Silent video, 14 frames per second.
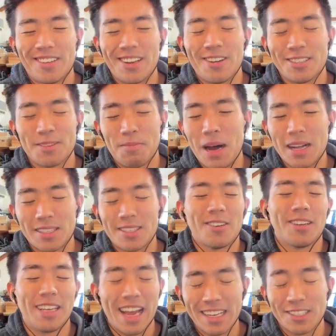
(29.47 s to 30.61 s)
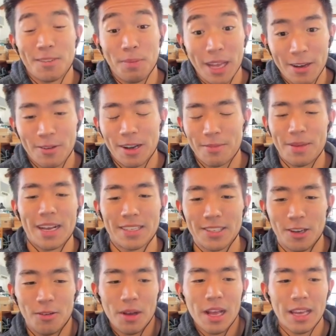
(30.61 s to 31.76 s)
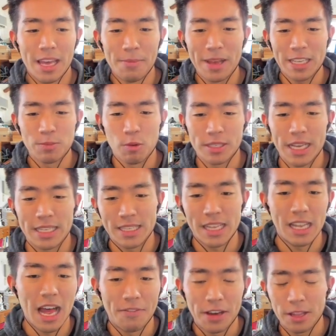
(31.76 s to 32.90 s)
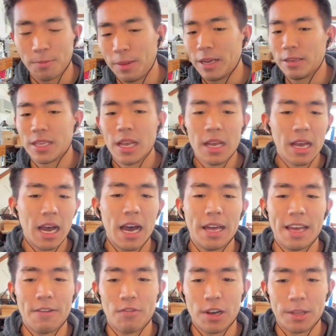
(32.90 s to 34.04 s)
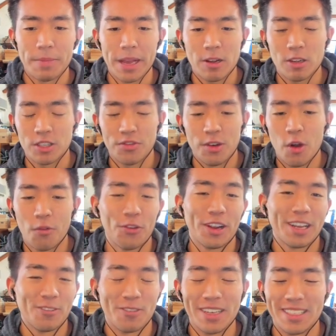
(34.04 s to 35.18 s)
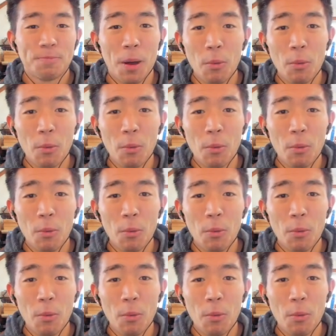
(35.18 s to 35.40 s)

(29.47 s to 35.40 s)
You know, he's a monster. He actually played running back, so it makes more sense than a lot of other players that have running back cards for no freaking reason.